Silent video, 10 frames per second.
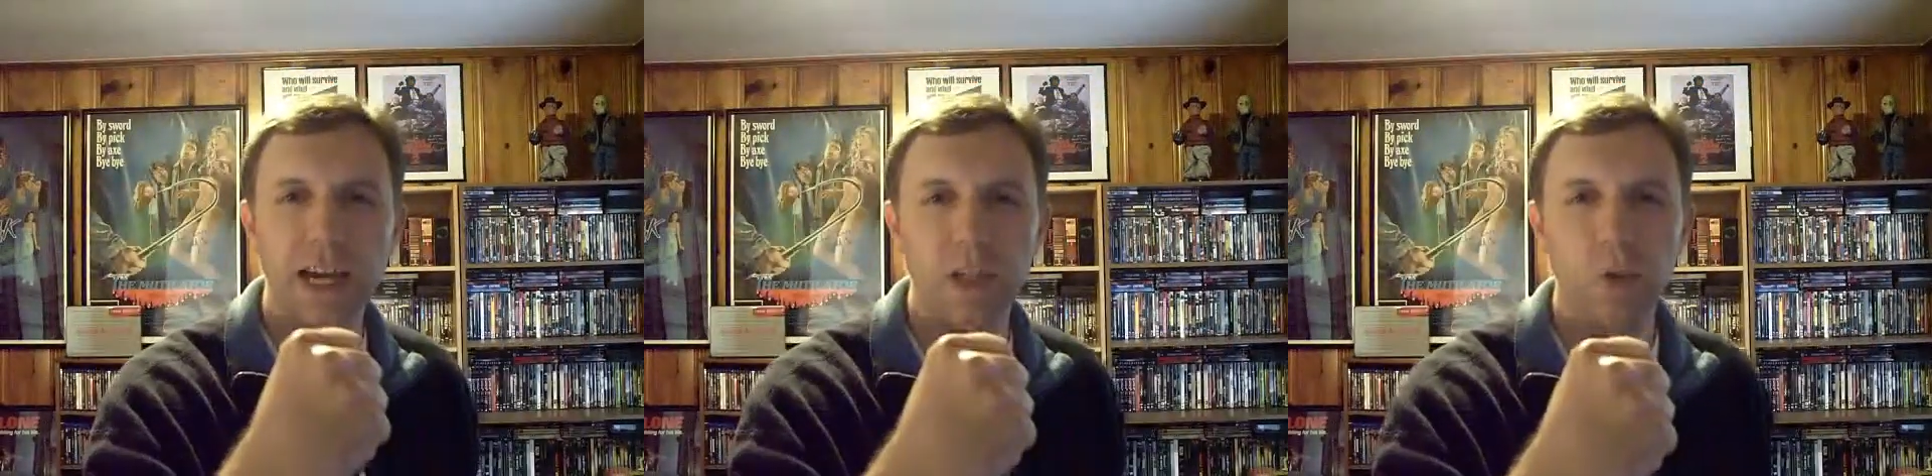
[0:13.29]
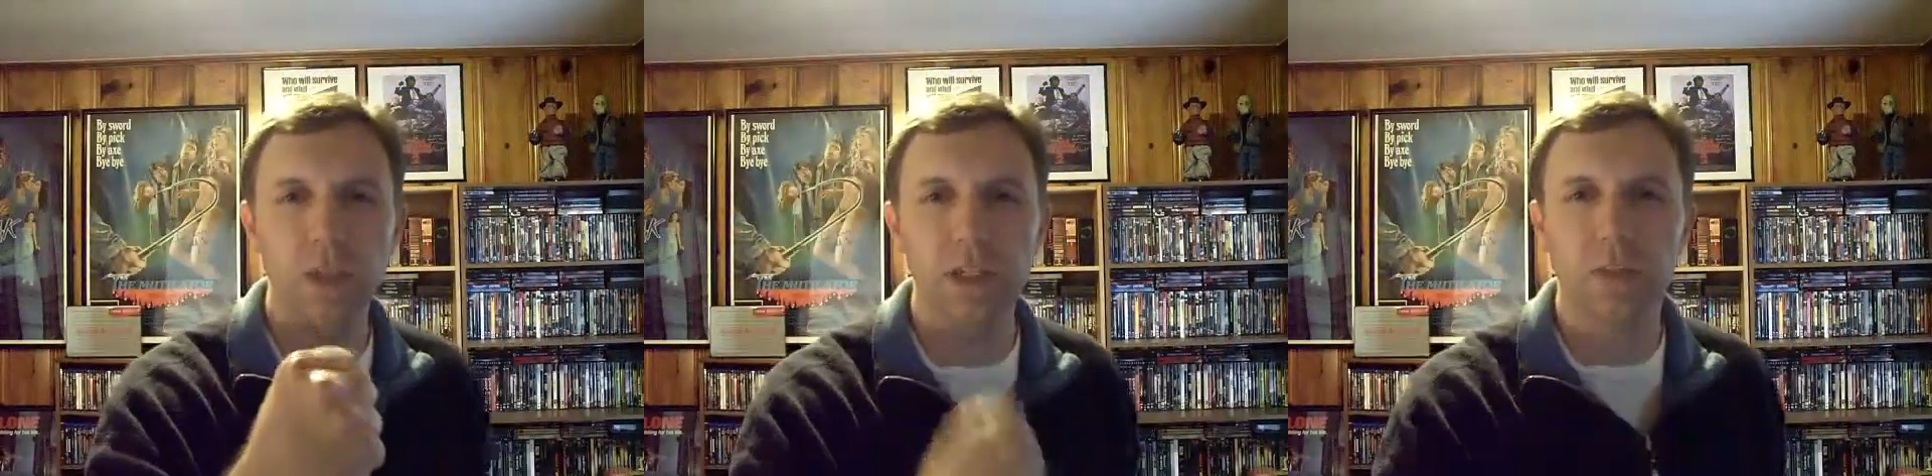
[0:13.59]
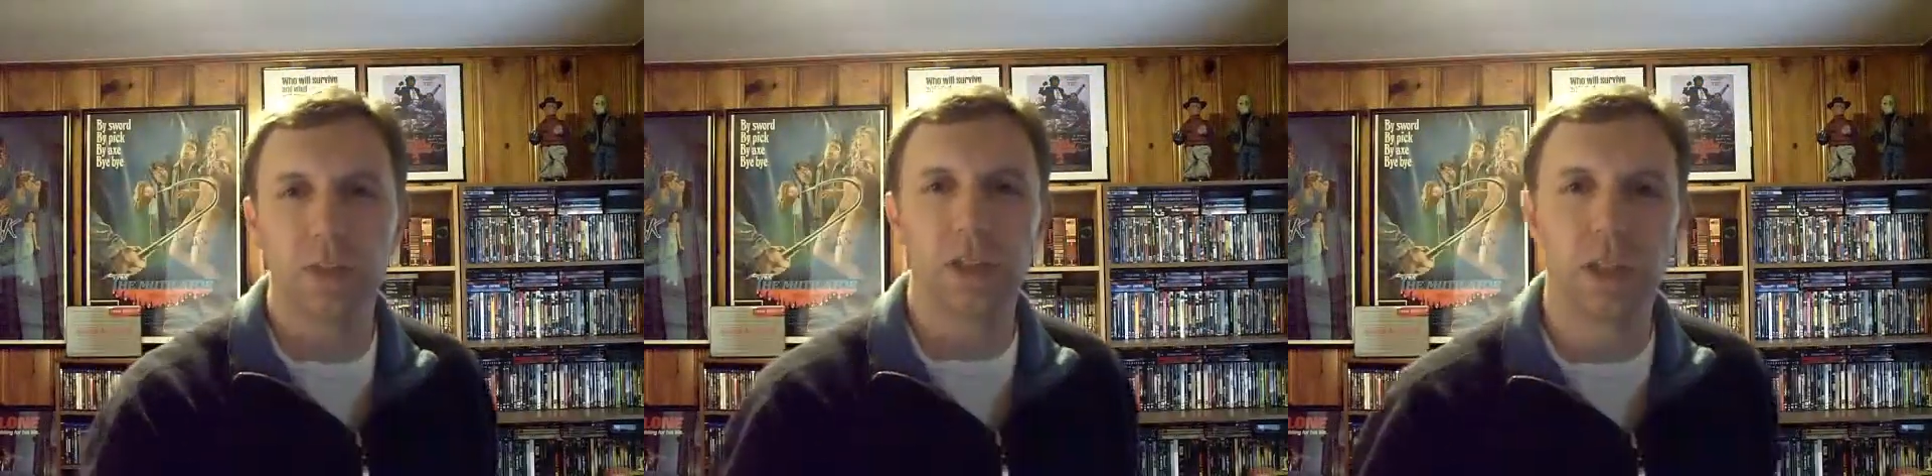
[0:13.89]

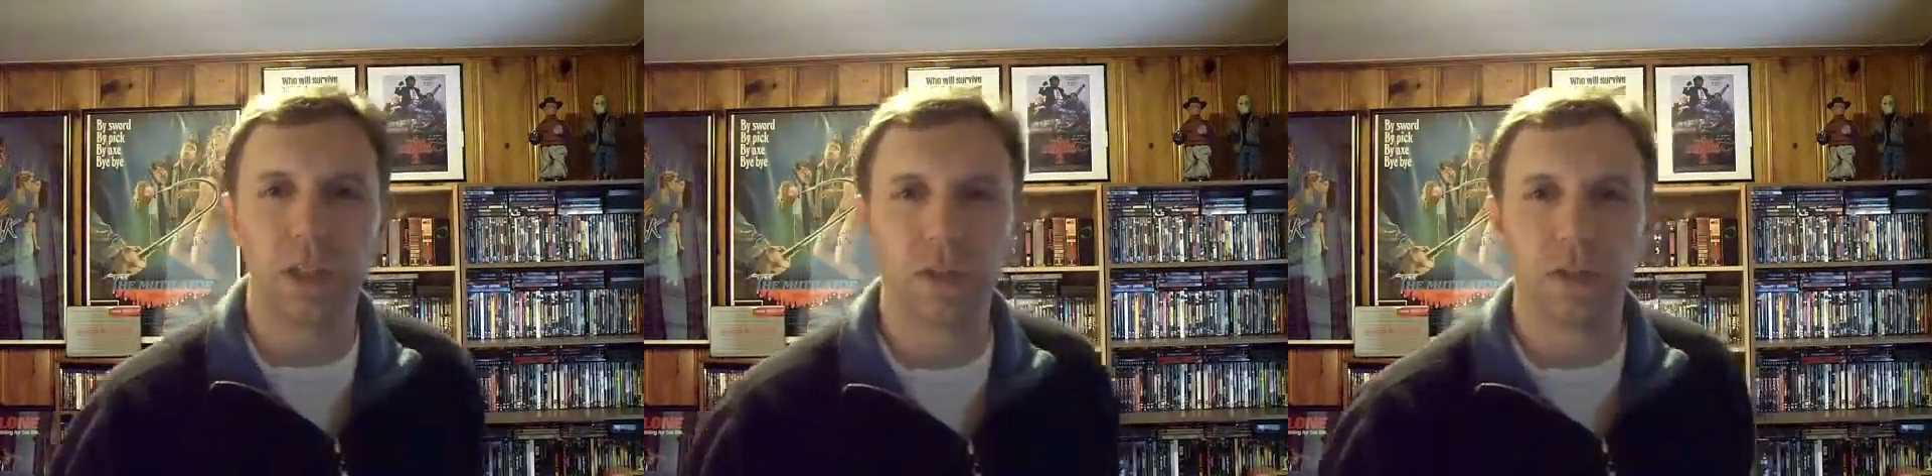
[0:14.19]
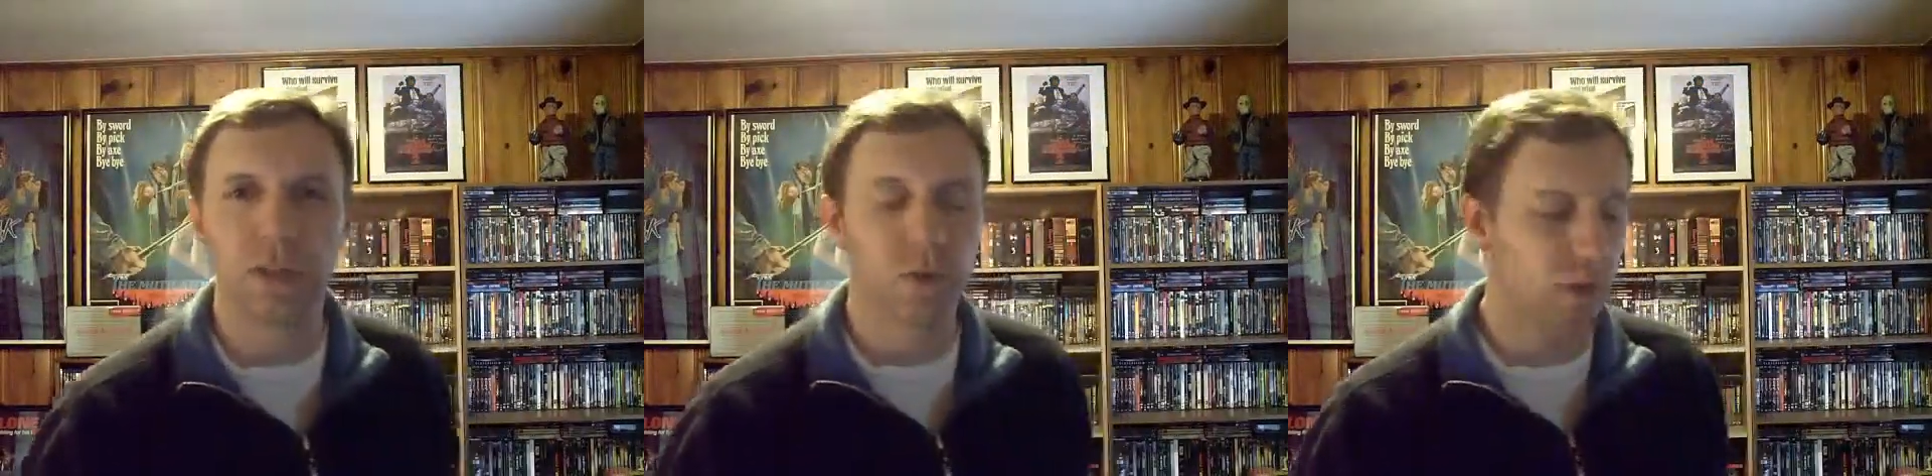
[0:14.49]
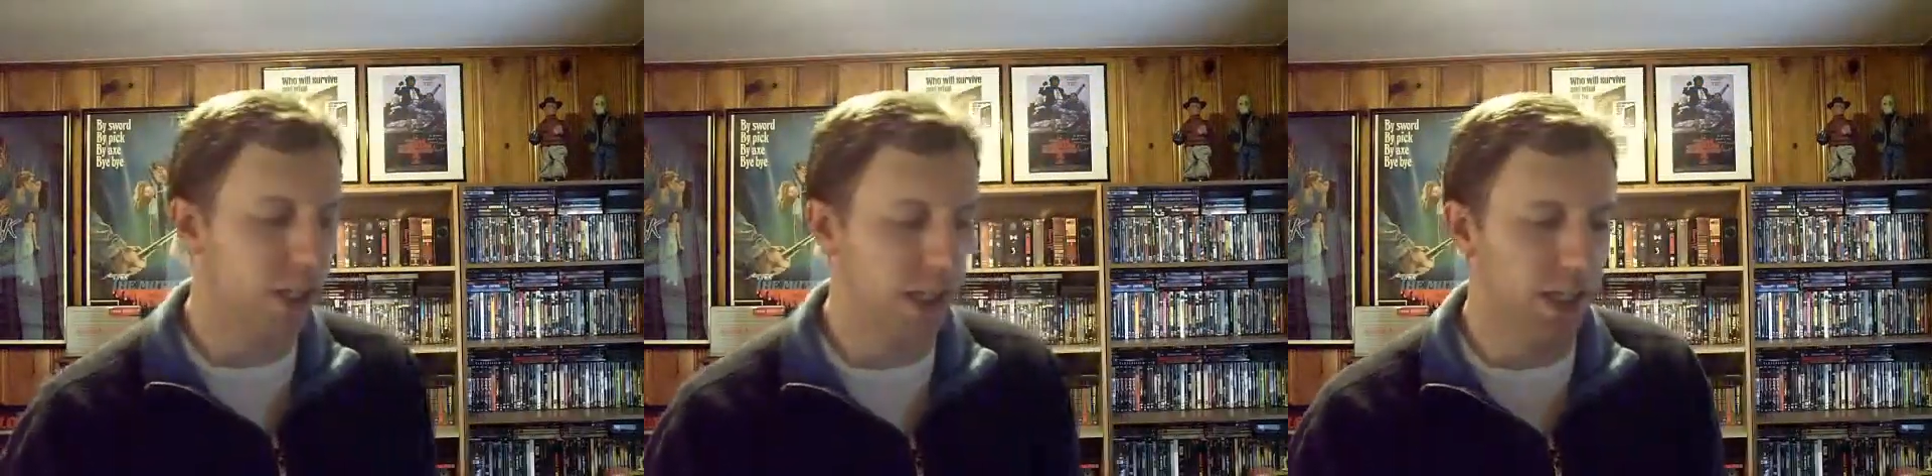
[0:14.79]
Halloween series.
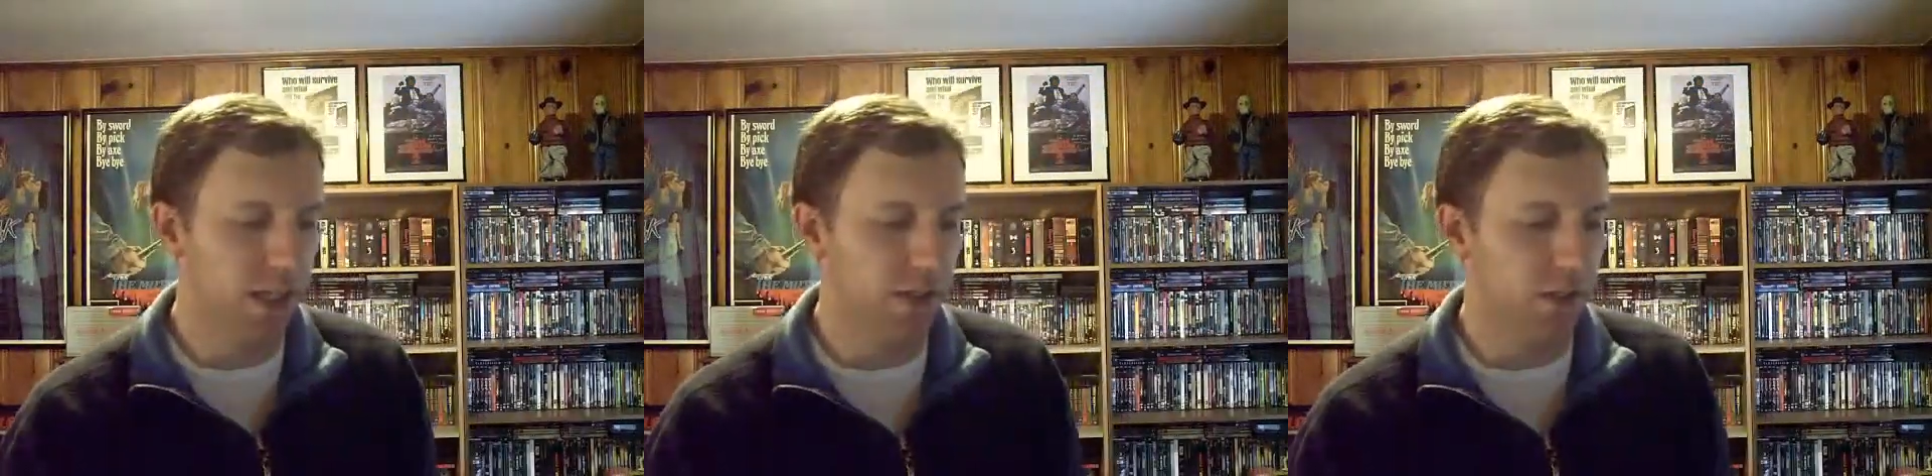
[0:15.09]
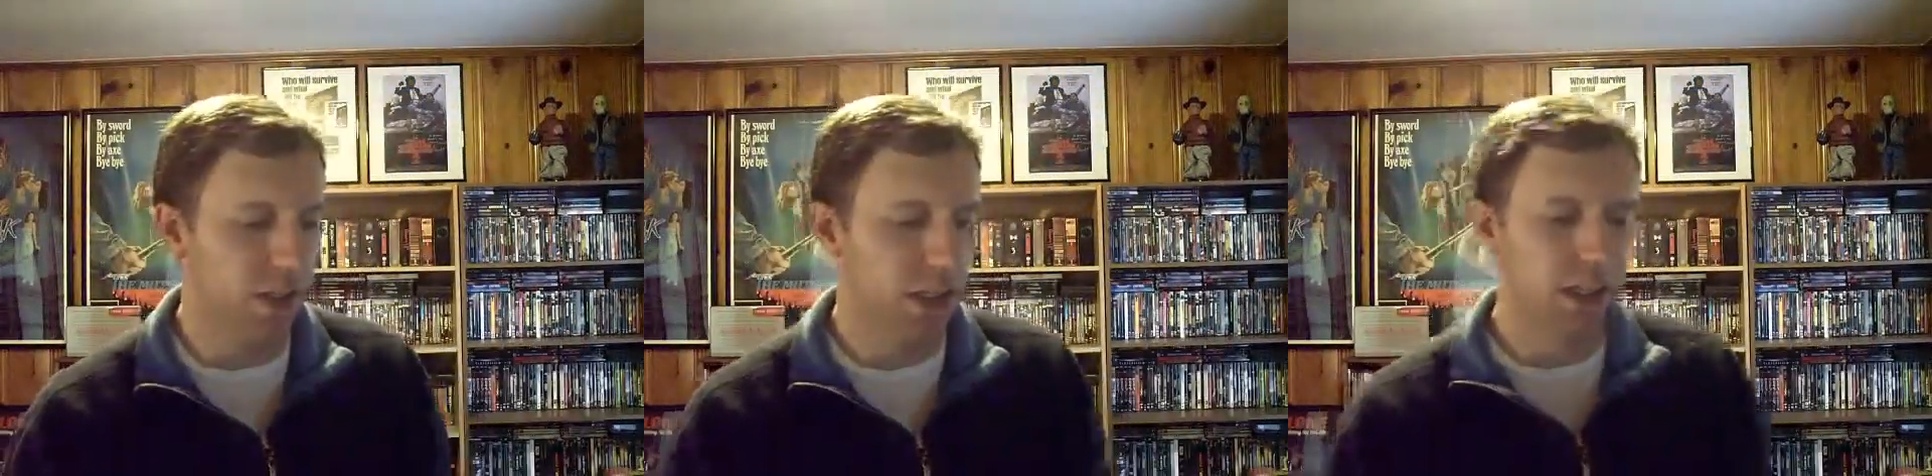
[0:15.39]
That's right, guys.